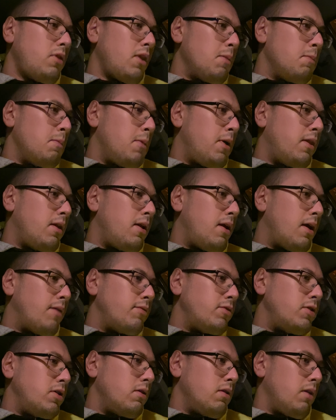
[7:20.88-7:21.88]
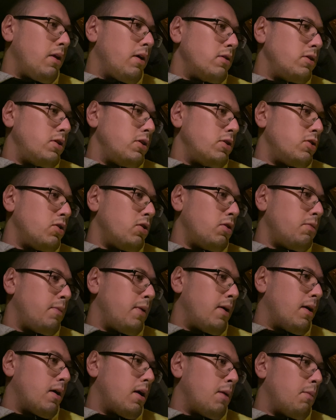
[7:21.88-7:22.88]
a month and a half later, she shows
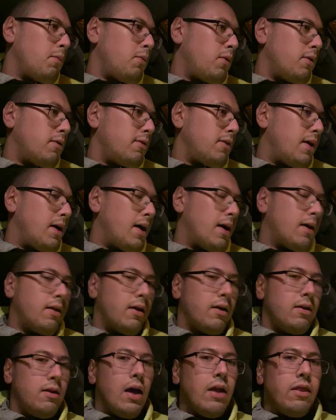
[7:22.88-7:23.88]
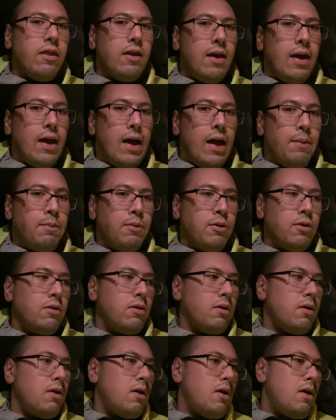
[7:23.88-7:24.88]
back up and wants to act like nothing happened.
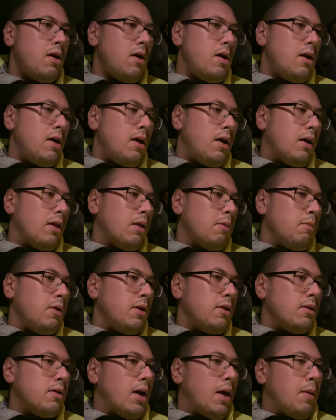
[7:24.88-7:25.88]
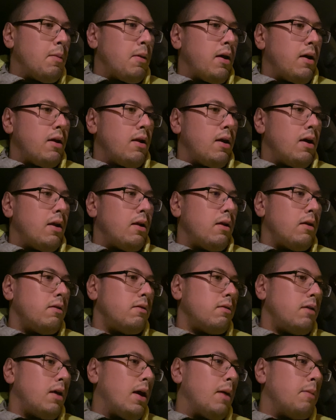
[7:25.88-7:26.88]
In the meantime, I had had
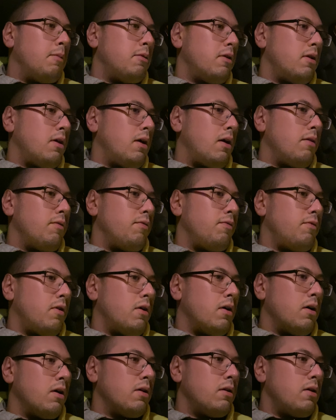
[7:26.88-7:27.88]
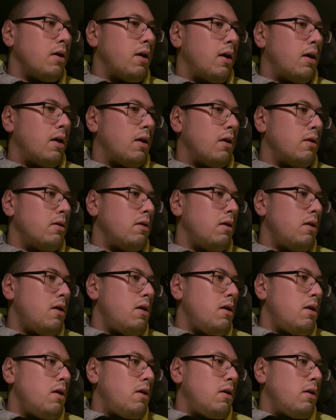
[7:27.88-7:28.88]
exams that I had flunked. I'd
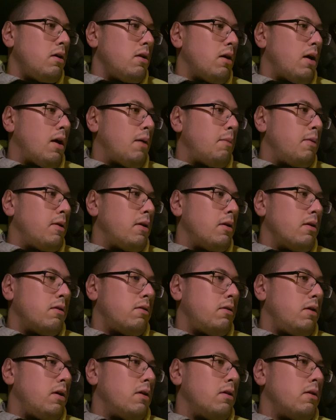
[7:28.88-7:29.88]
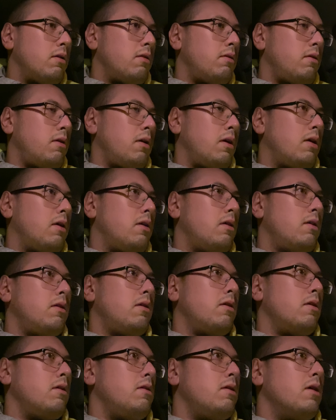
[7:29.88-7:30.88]
been in this like
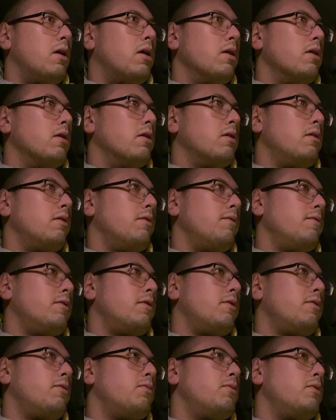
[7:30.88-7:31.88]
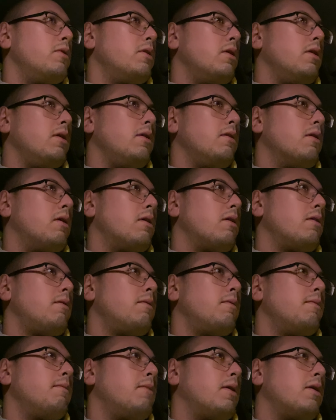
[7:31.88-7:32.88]
gutter of just really like
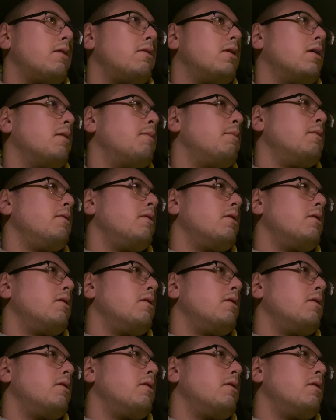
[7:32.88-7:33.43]
messed up,